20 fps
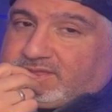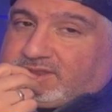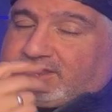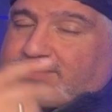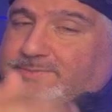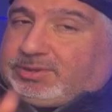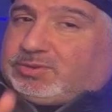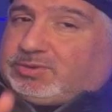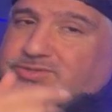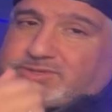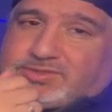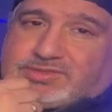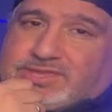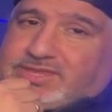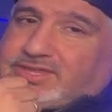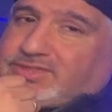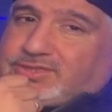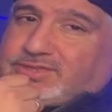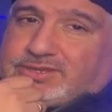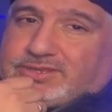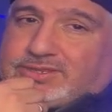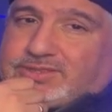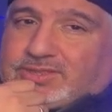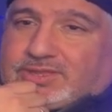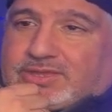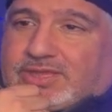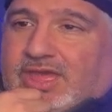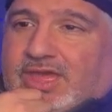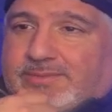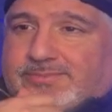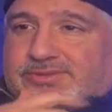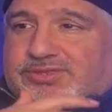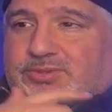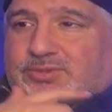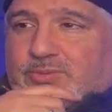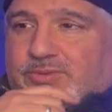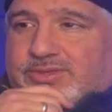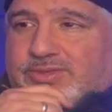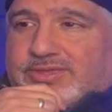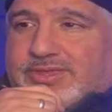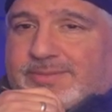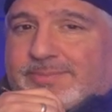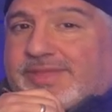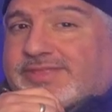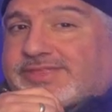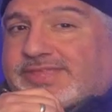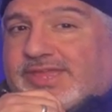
let me know what you think in the, in the comments about